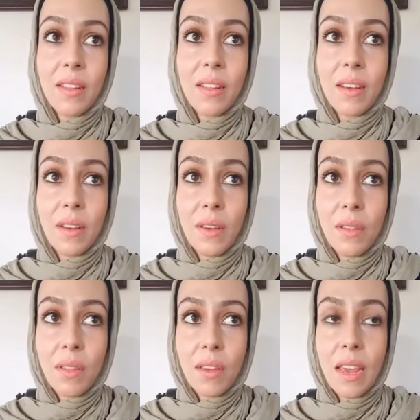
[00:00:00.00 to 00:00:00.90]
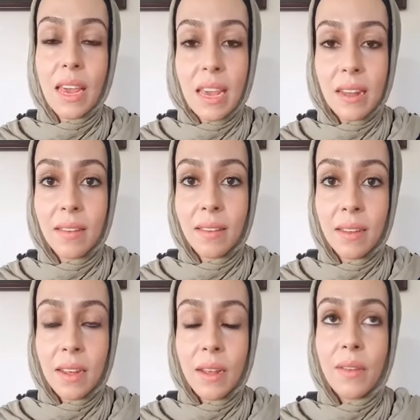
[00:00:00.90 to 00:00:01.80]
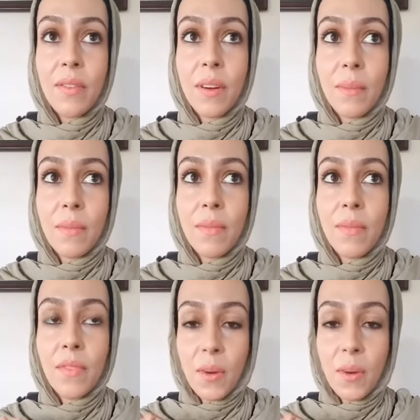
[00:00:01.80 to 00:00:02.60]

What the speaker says: the heat from